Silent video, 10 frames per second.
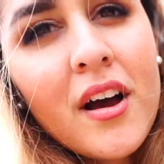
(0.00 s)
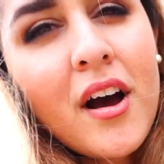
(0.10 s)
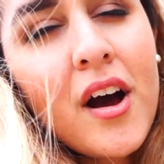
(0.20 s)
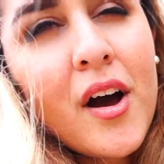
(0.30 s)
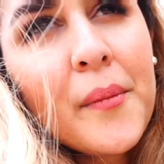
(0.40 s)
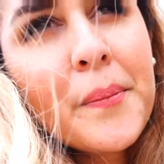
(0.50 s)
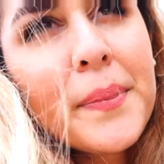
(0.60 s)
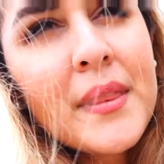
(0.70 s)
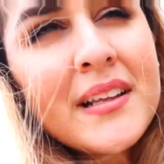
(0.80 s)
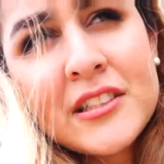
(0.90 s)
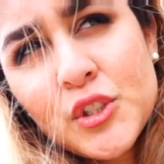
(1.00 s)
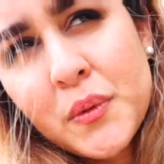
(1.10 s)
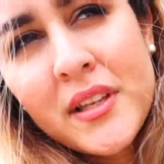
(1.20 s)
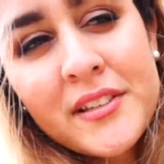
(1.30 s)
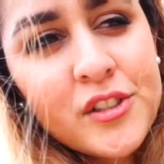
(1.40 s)
And I just
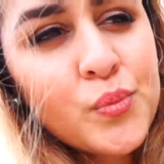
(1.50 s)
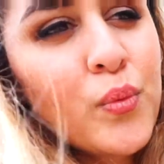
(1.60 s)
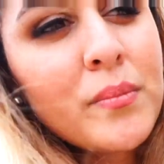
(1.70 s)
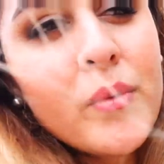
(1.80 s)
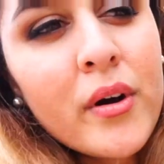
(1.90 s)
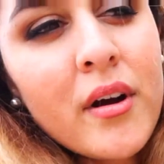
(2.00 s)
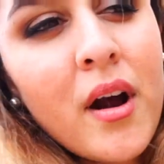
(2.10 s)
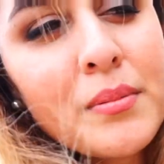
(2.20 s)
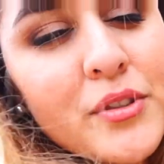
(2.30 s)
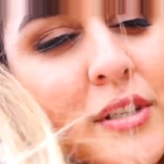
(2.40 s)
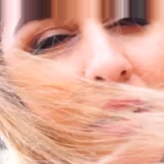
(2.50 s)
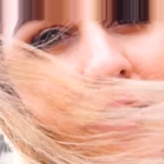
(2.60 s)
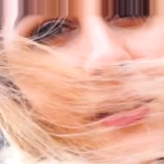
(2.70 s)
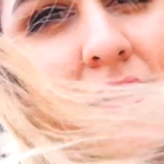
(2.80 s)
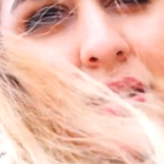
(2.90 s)
wanted just one more option
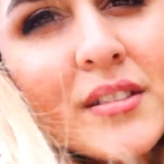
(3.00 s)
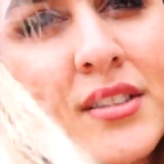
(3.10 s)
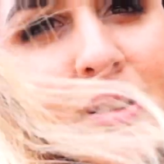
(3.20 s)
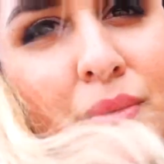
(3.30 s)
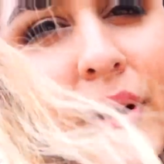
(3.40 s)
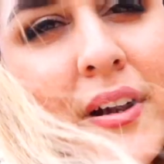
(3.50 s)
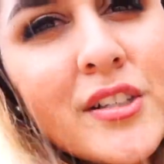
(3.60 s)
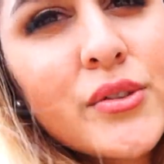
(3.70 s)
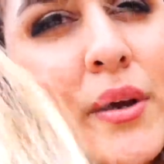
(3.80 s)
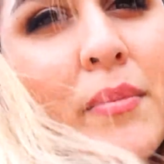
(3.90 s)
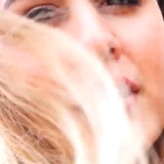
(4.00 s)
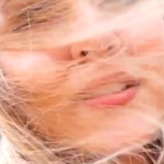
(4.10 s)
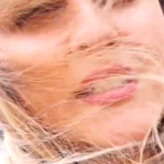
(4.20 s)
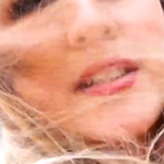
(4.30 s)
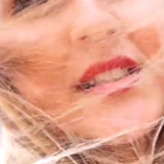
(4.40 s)
to wear, so I bought these